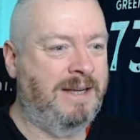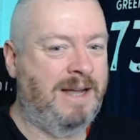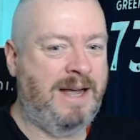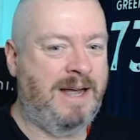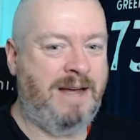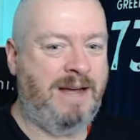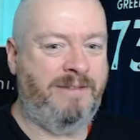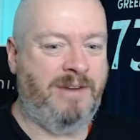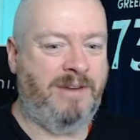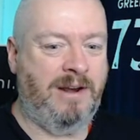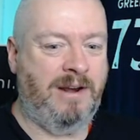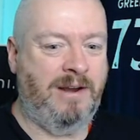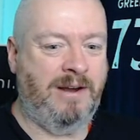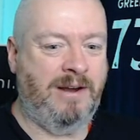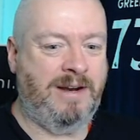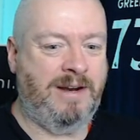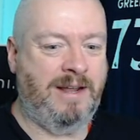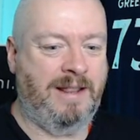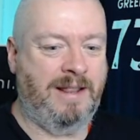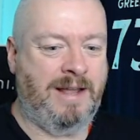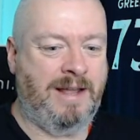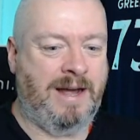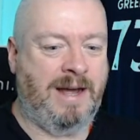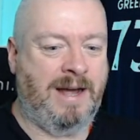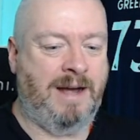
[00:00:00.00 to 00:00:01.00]
Have a look
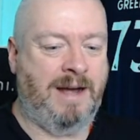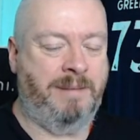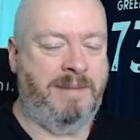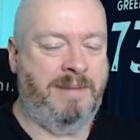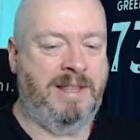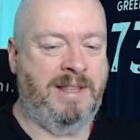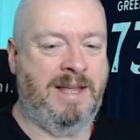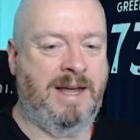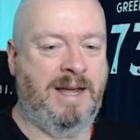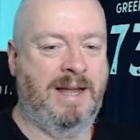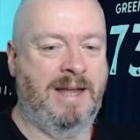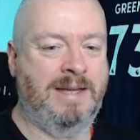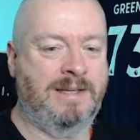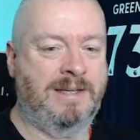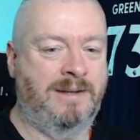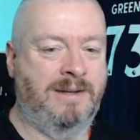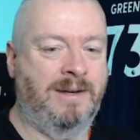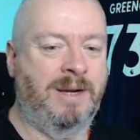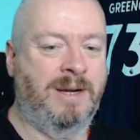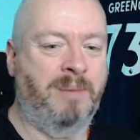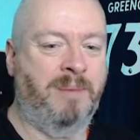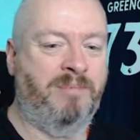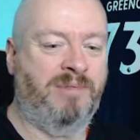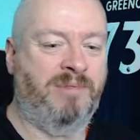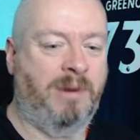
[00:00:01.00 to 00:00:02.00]
at that. I mean, that is
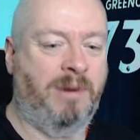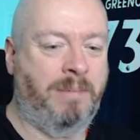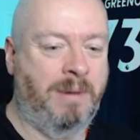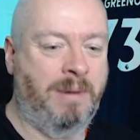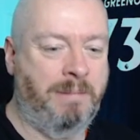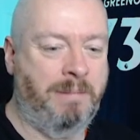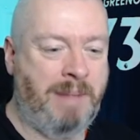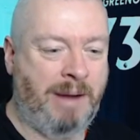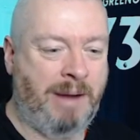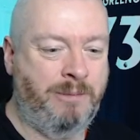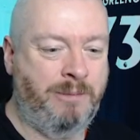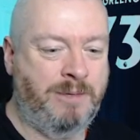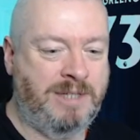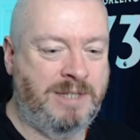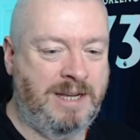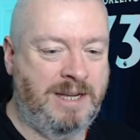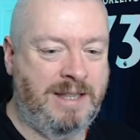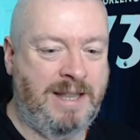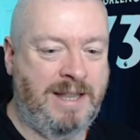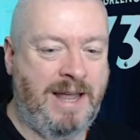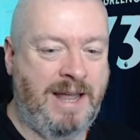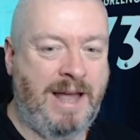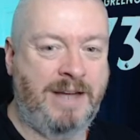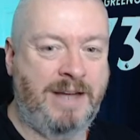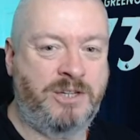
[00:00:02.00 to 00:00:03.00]
like a proper mountain,
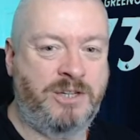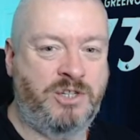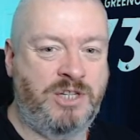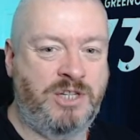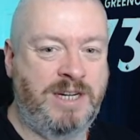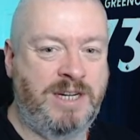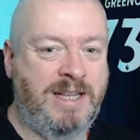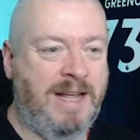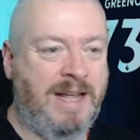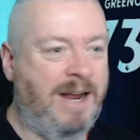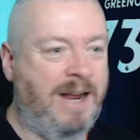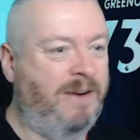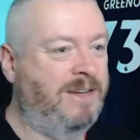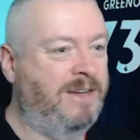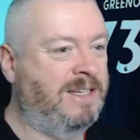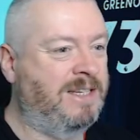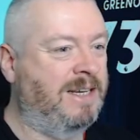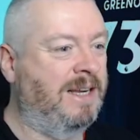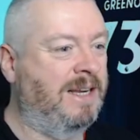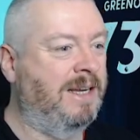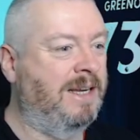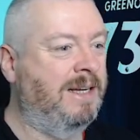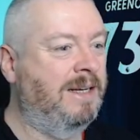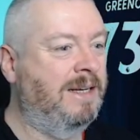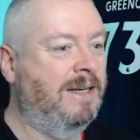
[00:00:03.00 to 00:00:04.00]
the XG there, isn't
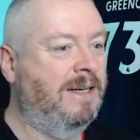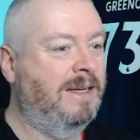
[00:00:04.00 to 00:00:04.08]
it?